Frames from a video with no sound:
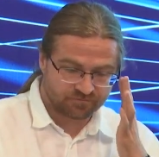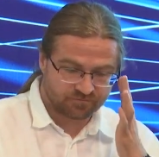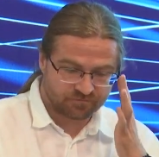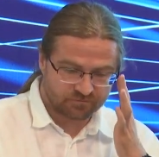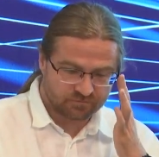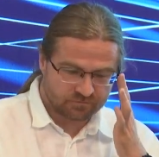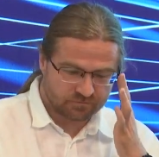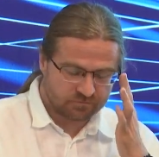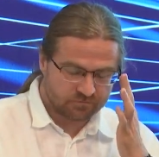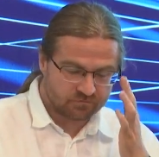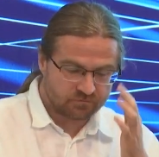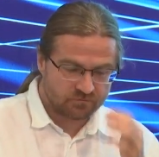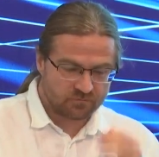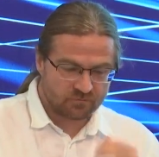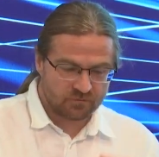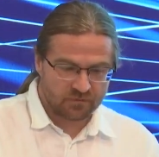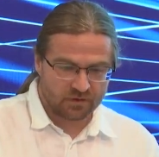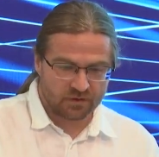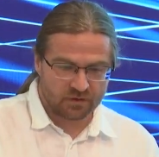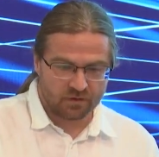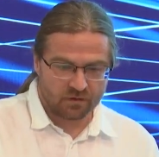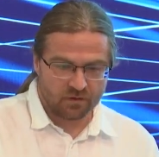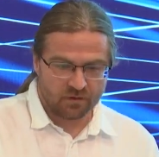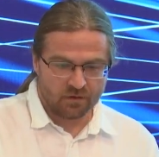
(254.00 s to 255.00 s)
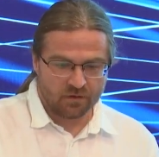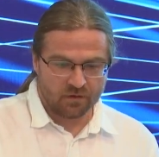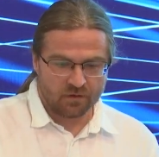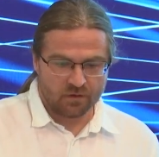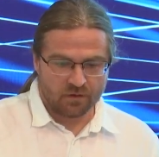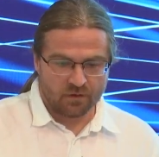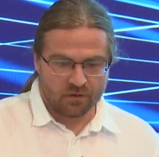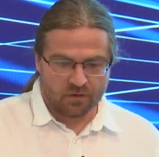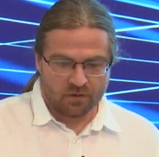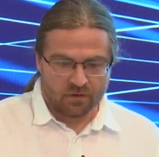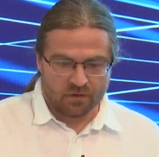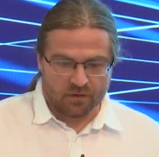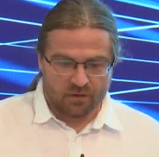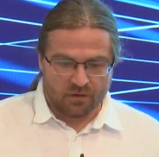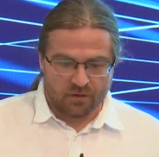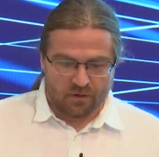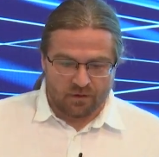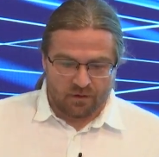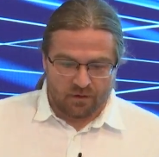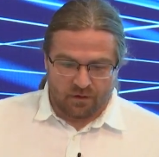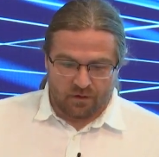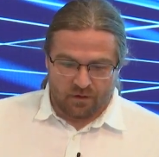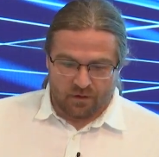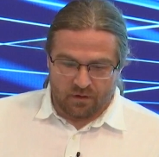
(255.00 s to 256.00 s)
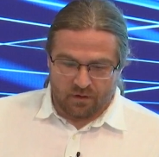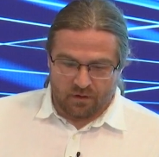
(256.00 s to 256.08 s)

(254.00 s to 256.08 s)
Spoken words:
No one is speaking in this clip.